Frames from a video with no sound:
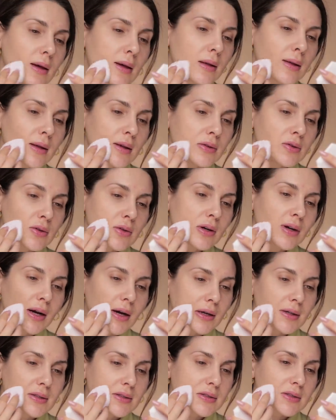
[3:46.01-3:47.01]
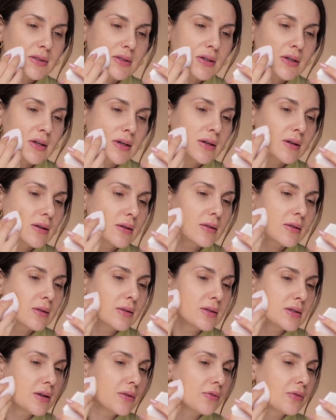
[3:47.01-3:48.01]
and let you guys see
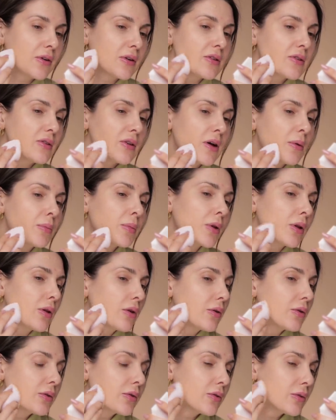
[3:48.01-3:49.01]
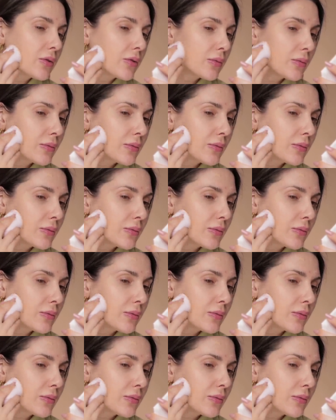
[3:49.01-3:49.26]
the difference up close.